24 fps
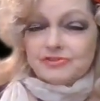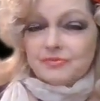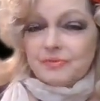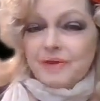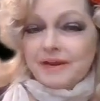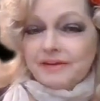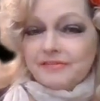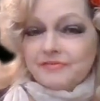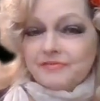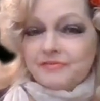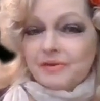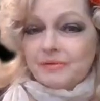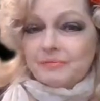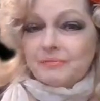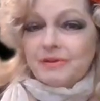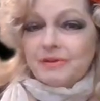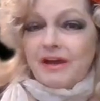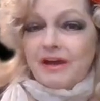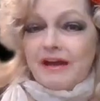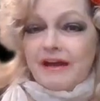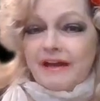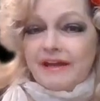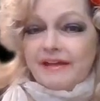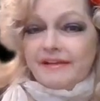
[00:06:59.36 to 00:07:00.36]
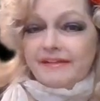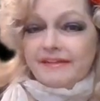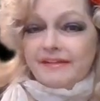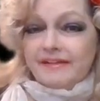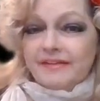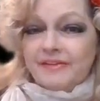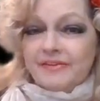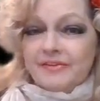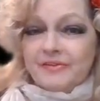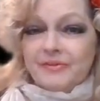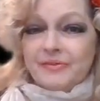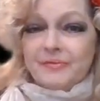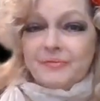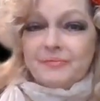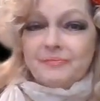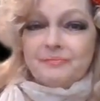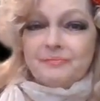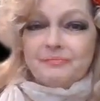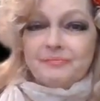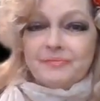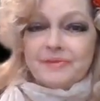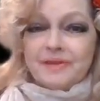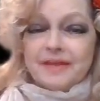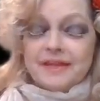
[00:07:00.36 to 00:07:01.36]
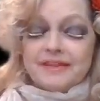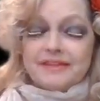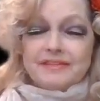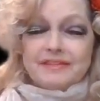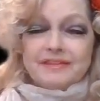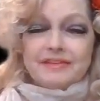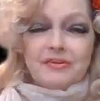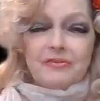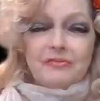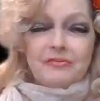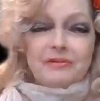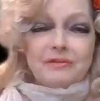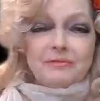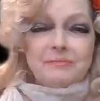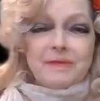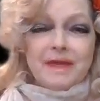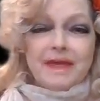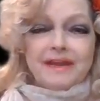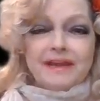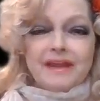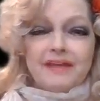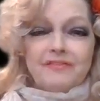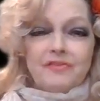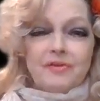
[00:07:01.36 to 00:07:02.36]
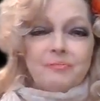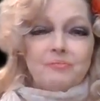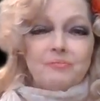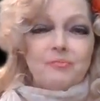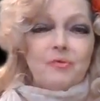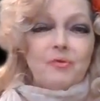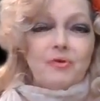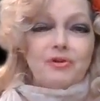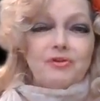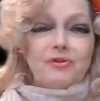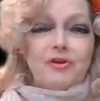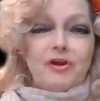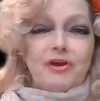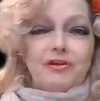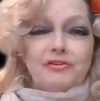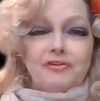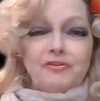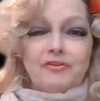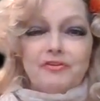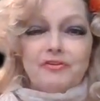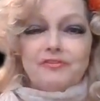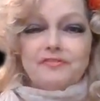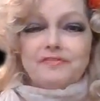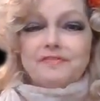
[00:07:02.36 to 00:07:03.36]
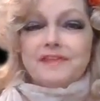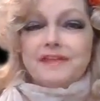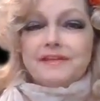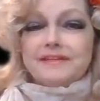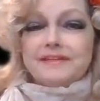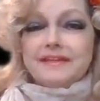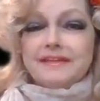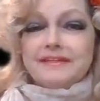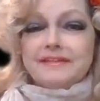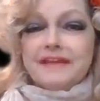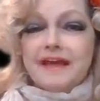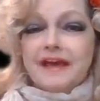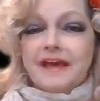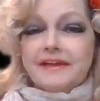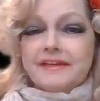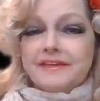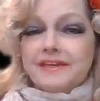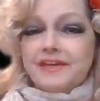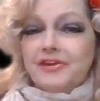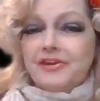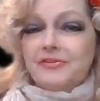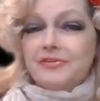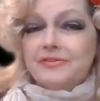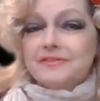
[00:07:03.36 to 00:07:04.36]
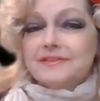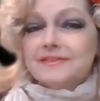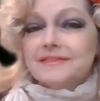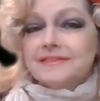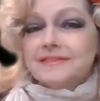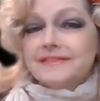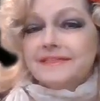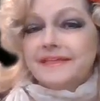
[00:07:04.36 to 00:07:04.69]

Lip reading: Direct from God. The only man ever born on earth that did not carry the